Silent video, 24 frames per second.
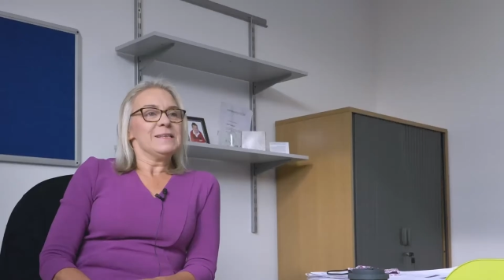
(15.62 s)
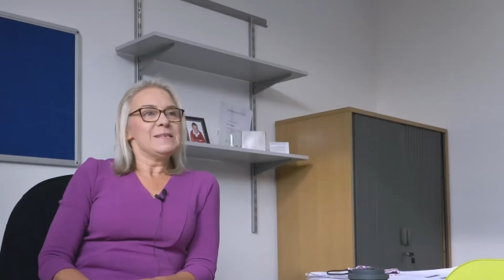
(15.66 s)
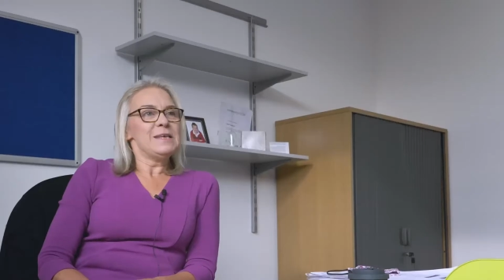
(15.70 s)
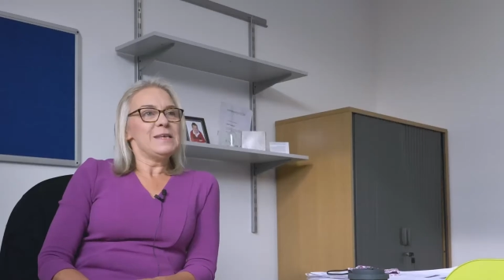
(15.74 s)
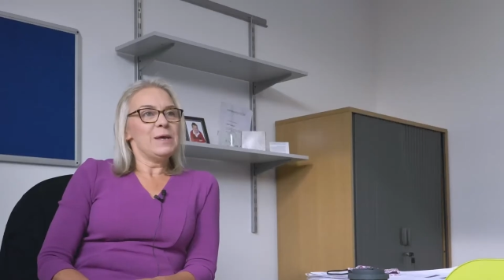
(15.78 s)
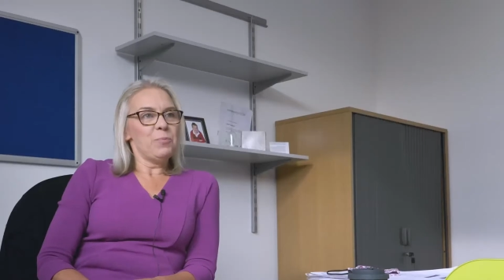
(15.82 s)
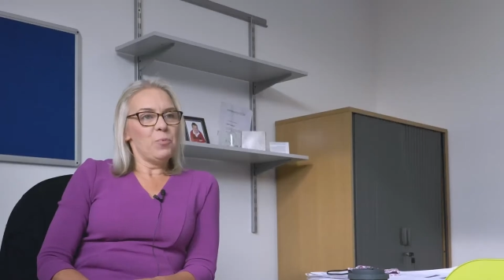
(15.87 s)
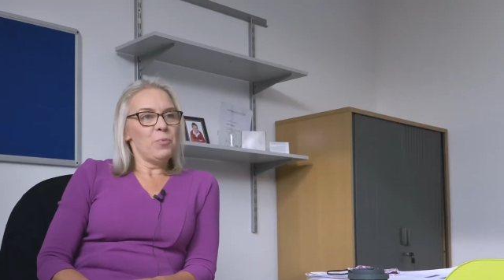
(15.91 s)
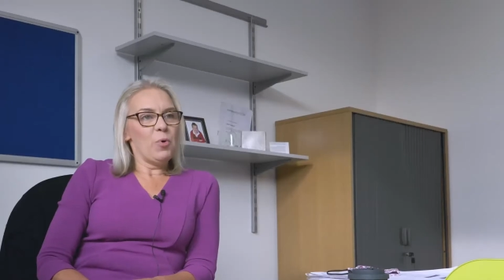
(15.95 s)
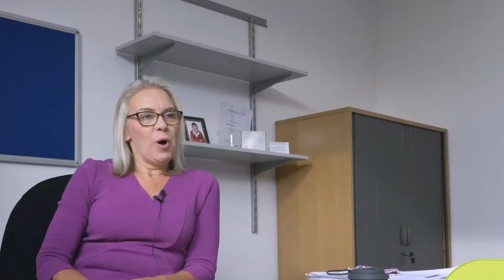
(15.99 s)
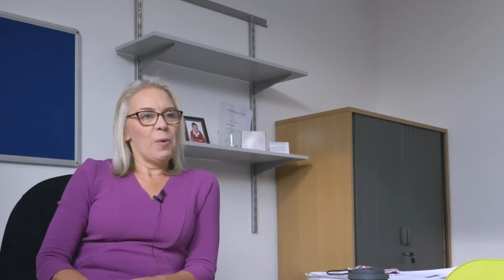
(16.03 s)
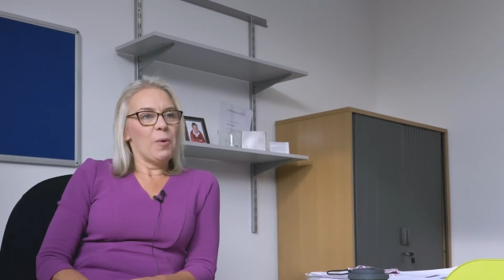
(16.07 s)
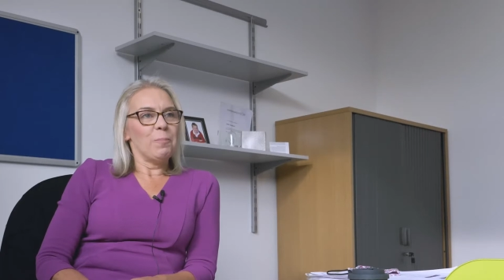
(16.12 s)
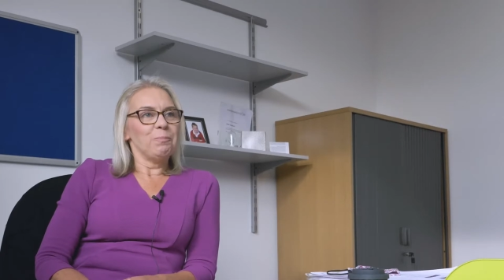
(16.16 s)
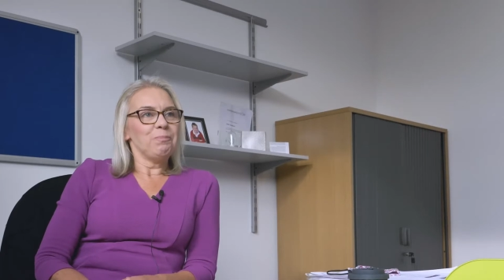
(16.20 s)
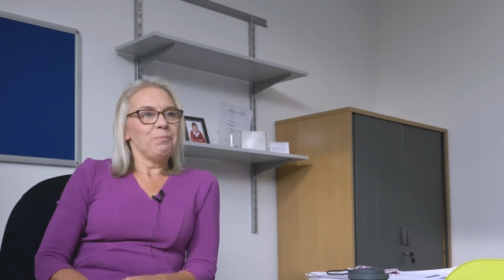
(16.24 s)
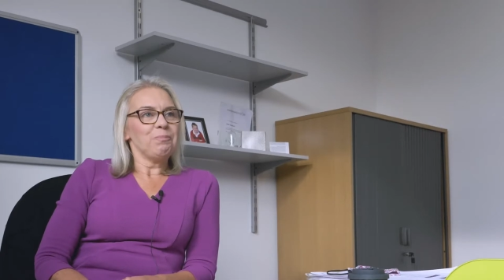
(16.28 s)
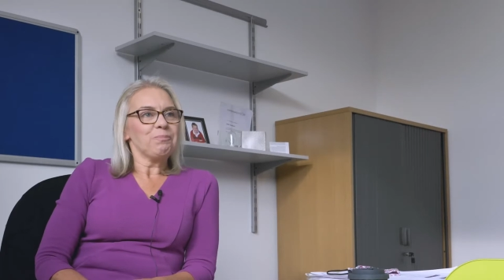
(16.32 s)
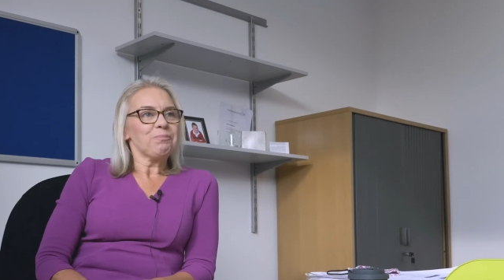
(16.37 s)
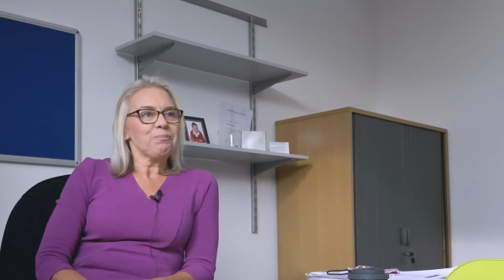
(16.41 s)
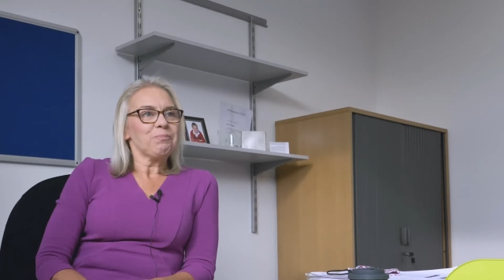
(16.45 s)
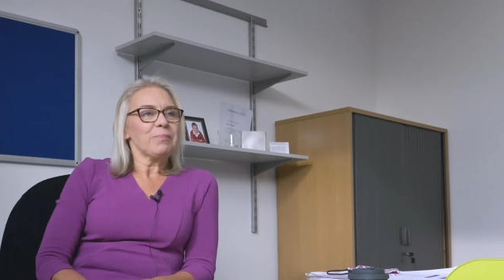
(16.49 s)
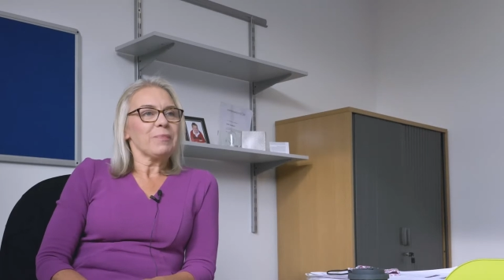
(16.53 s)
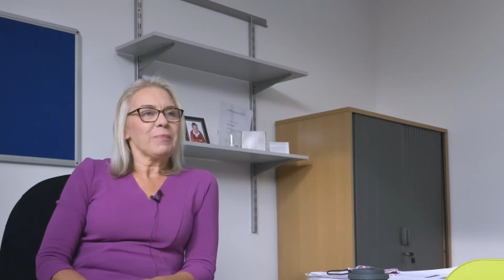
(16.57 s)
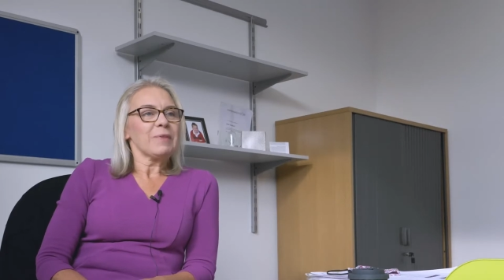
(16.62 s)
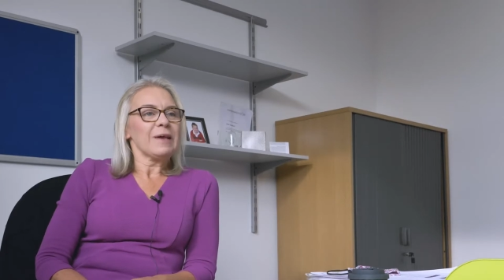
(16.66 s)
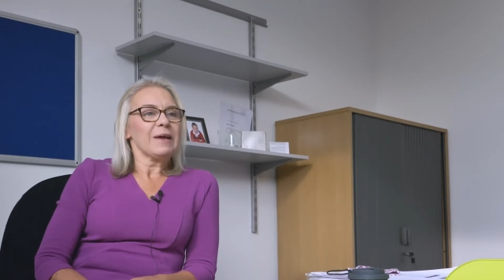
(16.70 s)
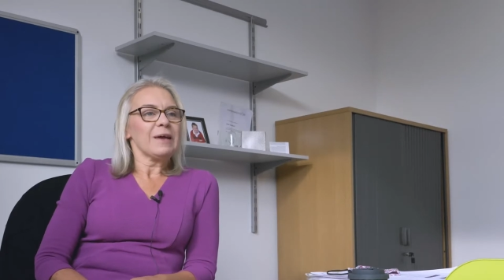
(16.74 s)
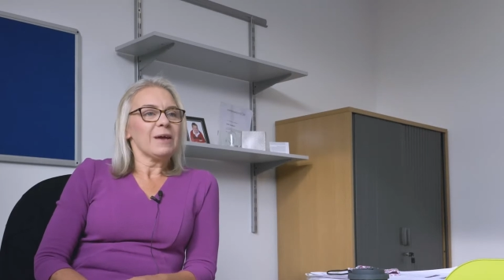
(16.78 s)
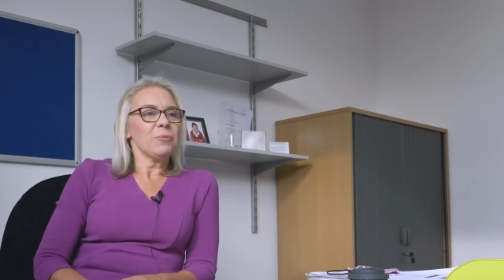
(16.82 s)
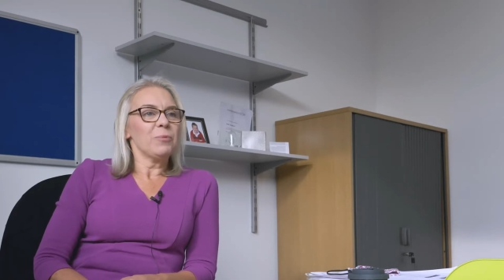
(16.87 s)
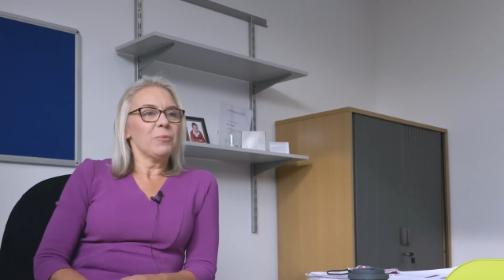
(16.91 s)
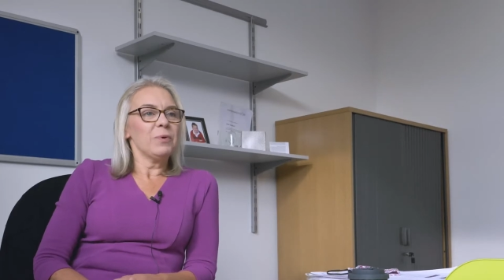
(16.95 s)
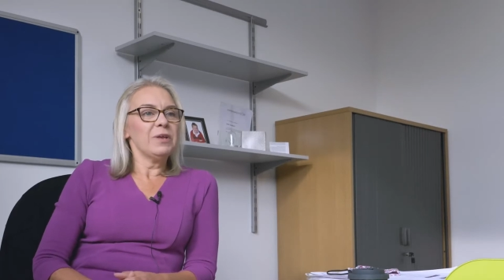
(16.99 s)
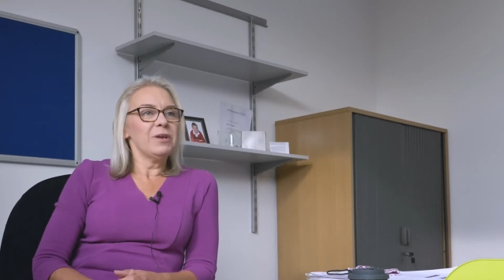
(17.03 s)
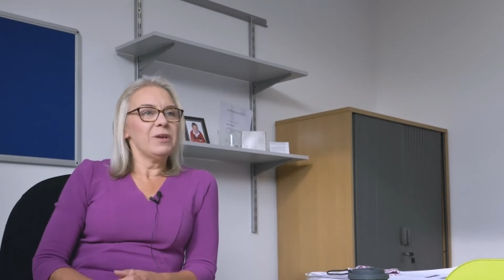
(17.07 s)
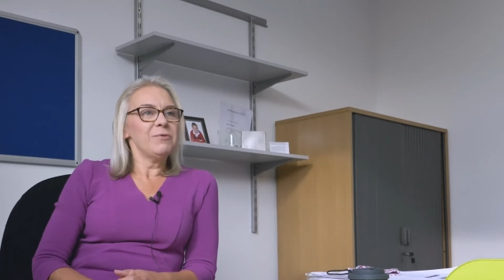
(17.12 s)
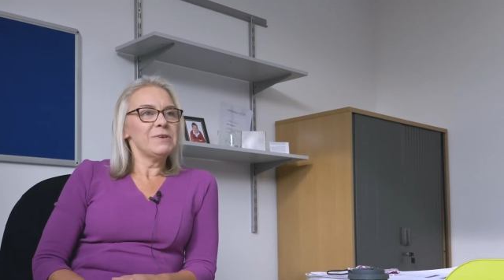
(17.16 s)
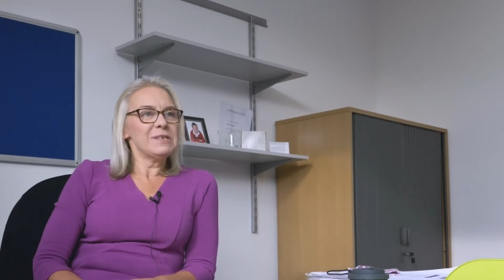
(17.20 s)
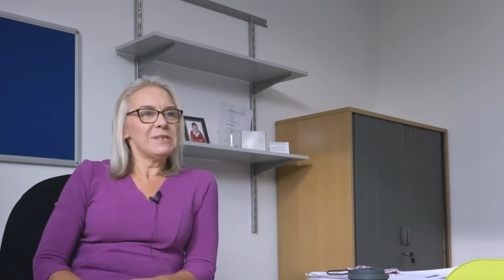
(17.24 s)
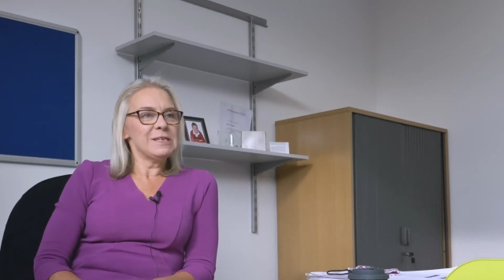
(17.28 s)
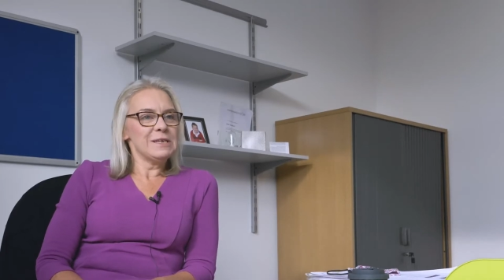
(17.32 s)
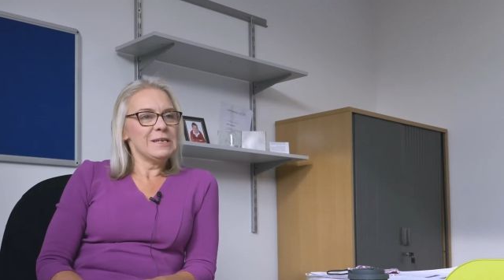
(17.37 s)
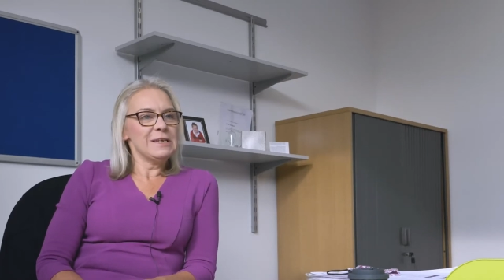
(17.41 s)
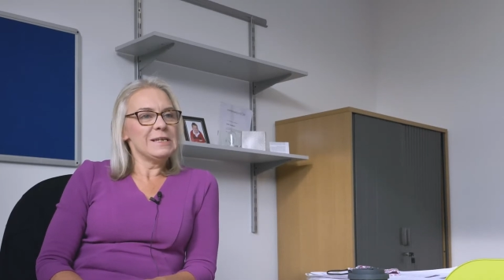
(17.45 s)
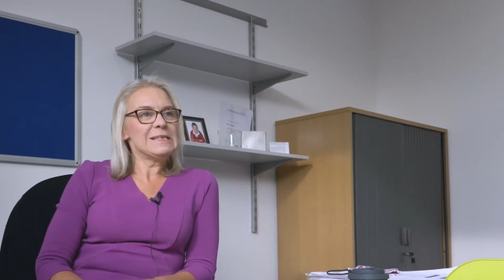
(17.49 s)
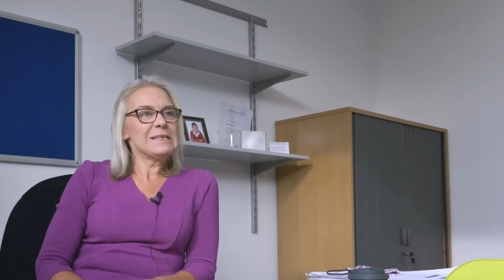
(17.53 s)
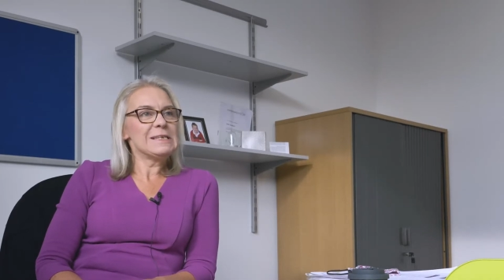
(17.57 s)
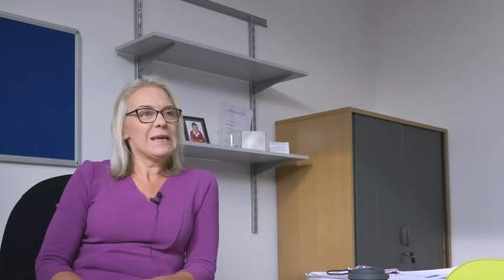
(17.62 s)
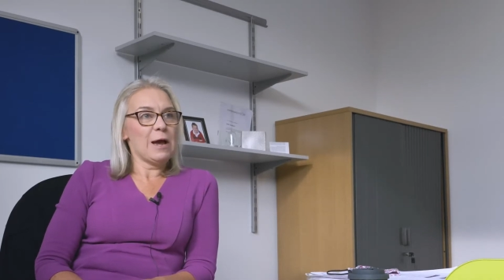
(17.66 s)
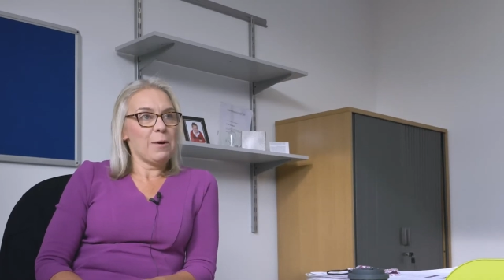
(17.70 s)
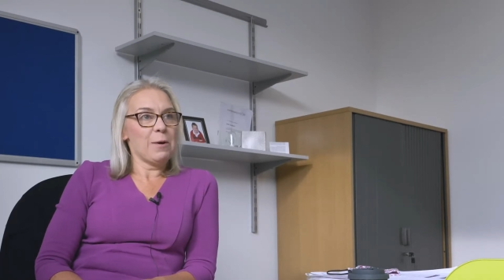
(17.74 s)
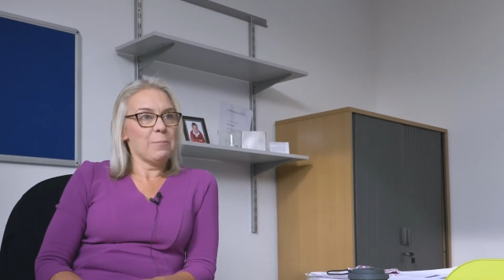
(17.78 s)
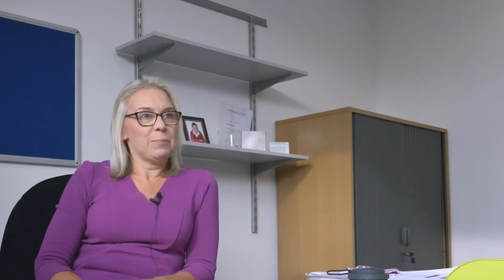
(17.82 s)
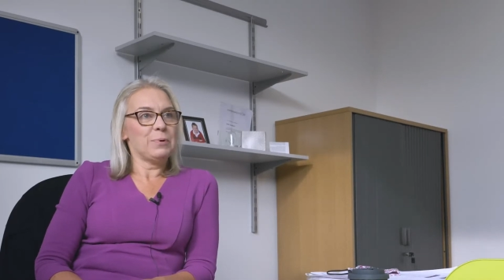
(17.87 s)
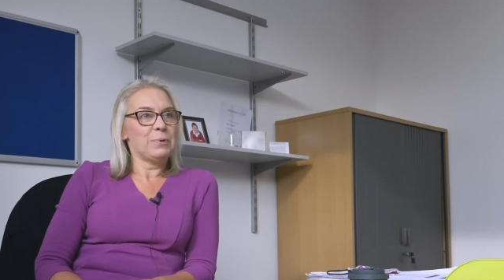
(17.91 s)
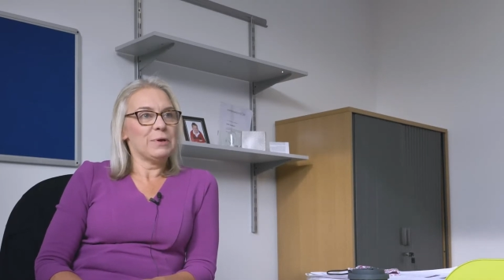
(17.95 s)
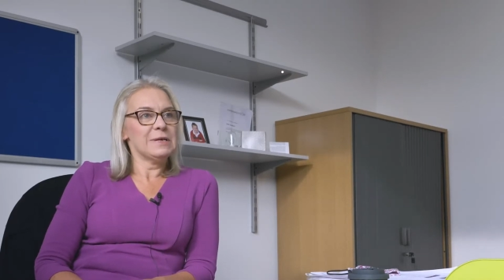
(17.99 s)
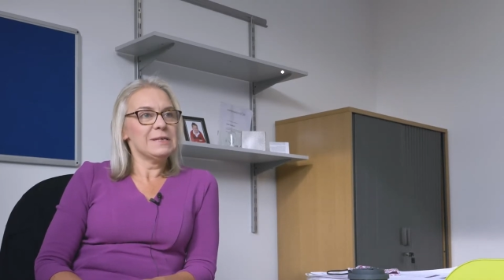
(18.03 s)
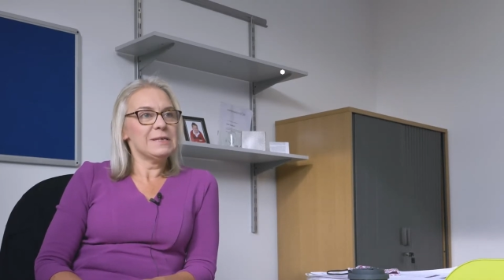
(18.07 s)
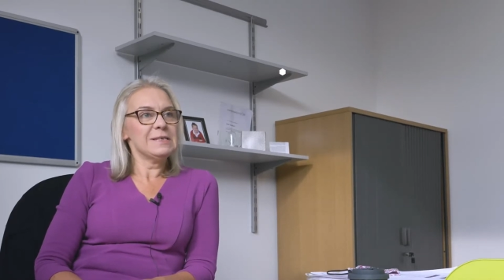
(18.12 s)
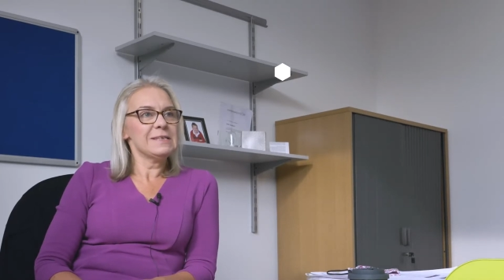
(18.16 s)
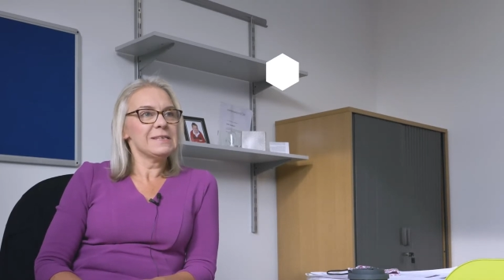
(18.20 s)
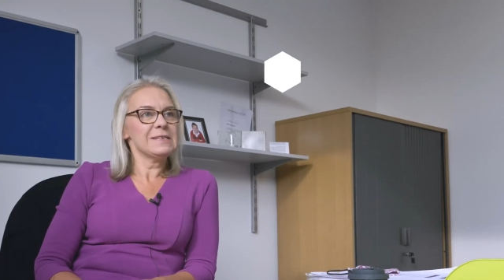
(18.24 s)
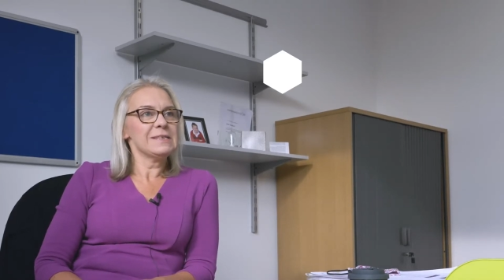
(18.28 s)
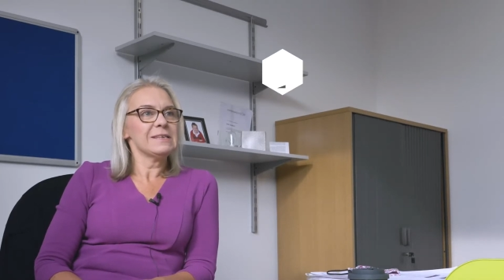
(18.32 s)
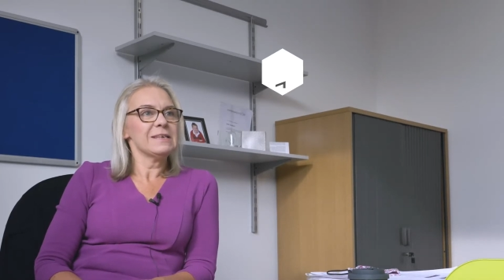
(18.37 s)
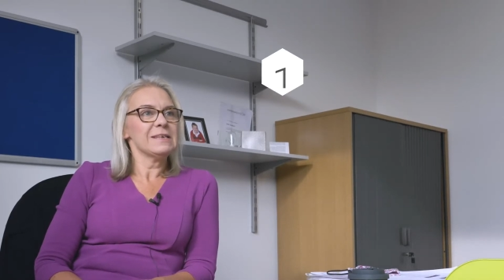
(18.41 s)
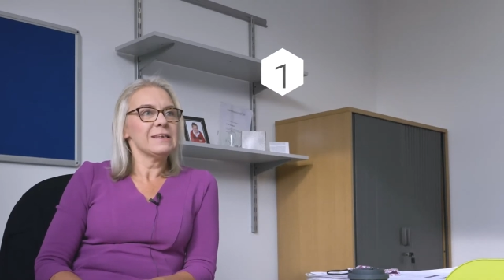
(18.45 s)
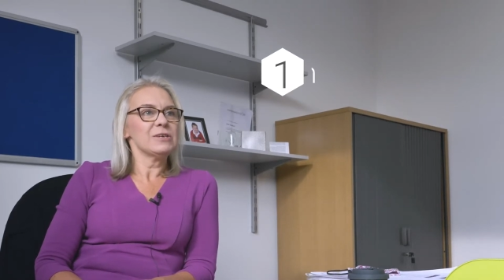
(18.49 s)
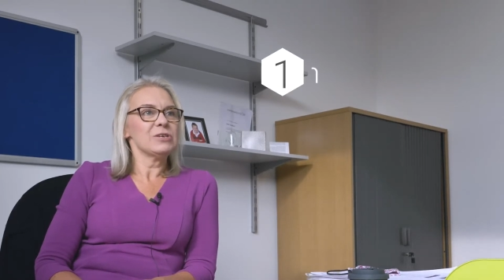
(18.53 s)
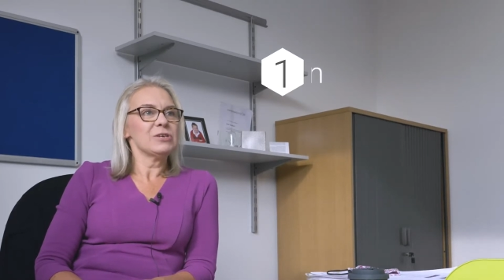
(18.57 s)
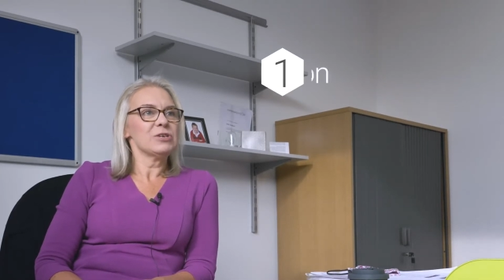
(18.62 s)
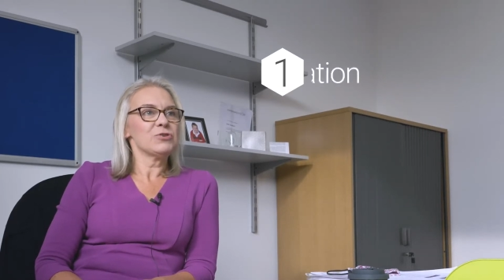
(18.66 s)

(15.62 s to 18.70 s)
Tip one, when you're returning to campus,